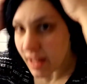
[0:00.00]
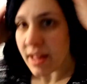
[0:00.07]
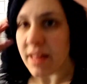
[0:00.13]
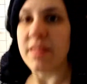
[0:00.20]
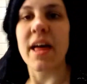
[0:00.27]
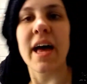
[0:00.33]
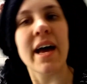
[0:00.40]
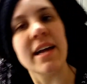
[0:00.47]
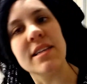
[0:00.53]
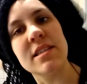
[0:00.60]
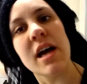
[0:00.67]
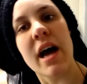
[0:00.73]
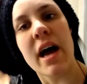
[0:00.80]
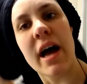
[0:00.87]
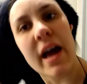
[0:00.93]
that
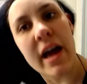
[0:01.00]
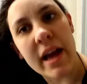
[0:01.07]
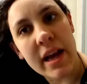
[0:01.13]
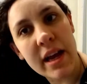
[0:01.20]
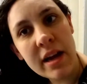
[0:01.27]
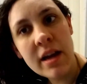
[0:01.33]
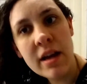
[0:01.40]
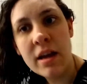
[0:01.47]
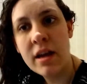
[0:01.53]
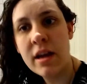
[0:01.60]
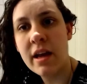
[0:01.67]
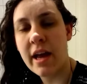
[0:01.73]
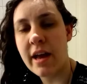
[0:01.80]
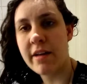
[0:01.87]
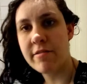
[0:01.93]
I
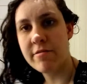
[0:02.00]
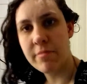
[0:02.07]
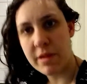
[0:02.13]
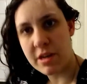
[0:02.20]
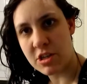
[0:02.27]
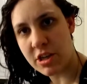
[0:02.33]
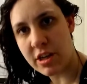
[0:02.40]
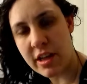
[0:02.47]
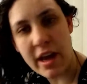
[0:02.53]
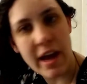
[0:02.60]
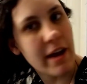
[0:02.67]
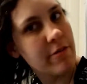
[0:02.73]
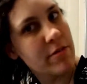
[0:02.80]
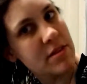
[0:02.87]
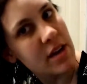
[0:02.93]
have mentioned that
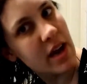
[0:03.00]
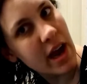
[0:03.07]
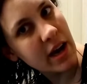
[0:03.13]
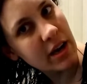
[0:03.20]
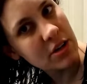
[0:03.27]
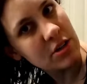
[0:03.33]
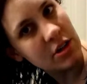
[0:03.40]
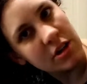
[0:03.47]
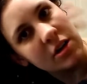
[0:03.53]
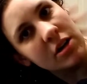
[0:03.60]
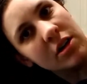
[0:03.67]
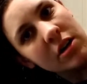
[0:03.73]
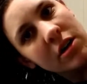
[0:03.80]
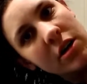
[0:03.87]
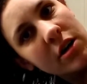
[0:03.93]
I was an actor
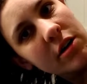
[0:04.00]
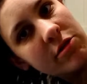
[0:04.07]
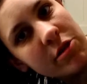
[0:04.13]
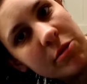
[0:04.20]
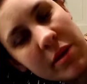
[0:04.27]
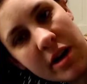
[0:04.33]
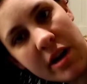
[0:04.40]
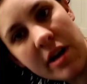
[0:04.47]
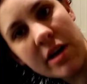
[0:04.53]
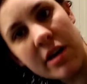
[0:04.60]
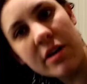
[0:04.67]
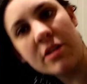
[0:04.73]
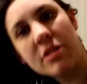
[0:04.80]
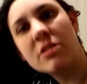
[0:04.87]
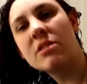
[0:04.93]
for many
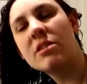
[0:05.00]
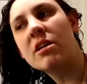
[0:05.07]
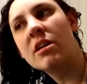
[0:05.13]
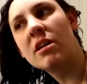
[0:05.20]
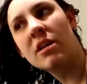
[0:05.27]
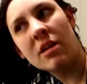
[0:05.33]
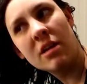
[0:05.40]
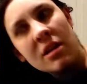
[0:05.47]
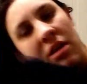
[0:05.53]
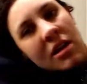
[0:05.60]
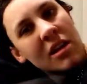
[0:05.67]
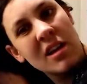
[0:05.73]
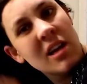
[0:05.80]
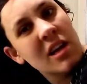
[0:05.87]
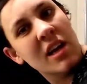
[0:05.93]
years.
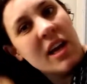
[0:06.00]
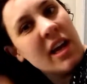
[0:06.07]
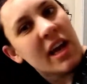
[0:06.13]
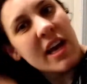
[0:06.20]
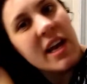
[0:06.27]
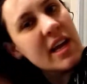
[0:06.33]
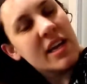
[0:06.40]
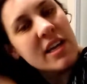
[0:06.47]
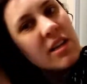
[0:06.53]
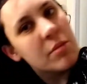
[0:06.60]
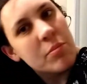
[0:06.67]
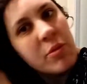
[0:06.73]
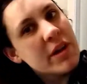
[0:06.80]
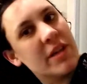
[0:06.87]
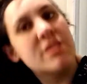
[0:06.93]
And the
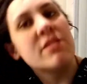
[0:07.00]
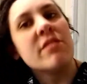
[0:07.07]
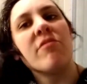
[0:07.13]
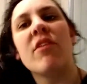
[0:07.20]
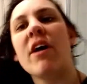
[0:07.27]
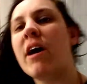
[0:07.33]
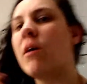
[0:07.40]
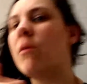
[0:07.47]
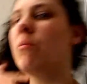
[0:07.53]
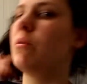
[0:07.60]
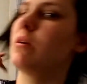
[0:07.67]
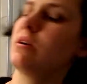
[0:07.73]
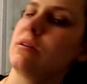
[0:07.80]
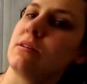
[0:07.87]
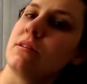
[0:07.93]
point of that
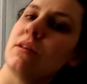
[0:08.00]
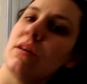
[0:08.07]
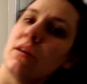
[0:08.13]
was,